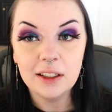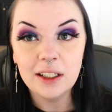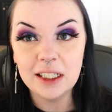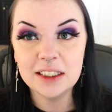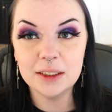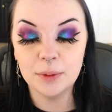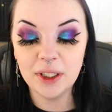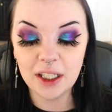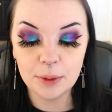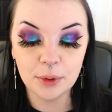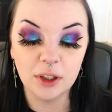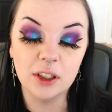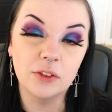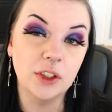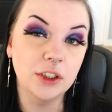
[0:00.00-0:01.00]
It's something I'd
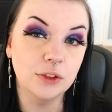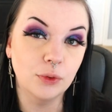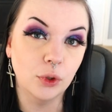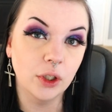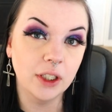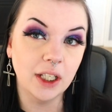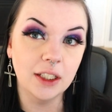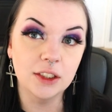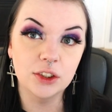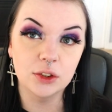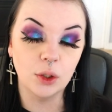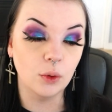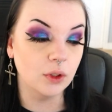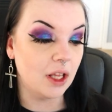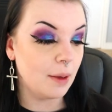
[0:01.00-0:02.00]
probably reach for again.
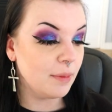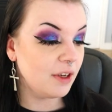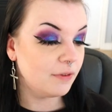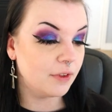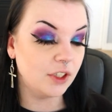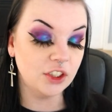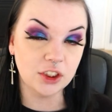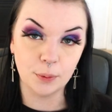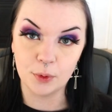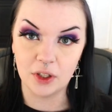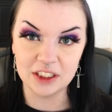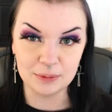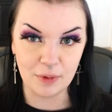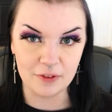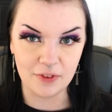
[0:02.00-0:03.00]
So let me finish up the
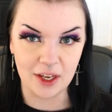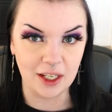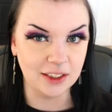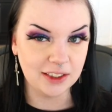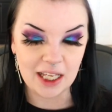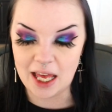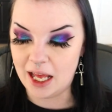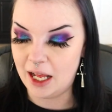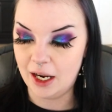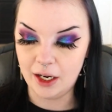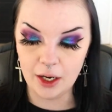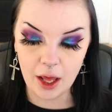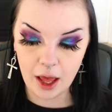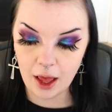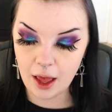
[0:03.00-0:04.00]
rest of my face
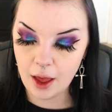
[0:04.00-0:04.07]
and